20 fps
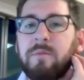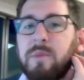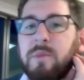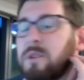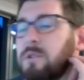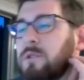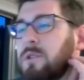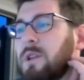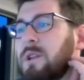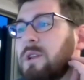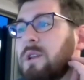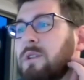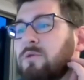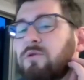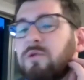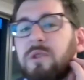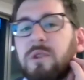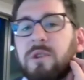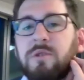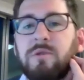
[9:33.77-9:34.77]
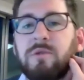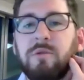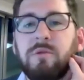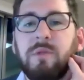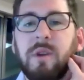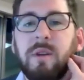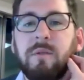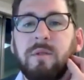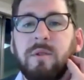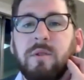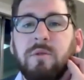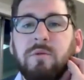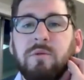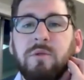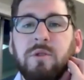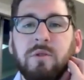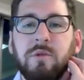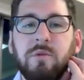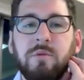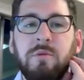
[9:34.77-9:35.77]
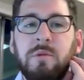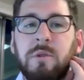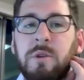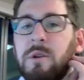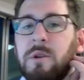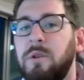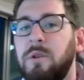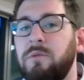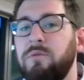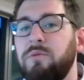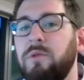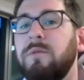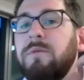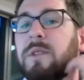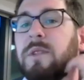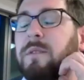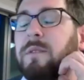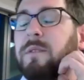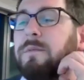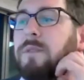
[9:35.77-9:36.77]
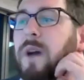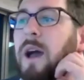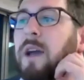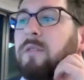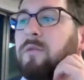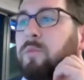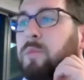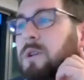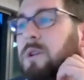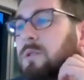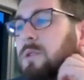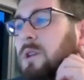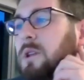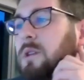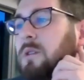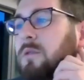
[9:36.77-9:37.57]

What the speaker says: billion in traditional revenue to roughly $5 billion.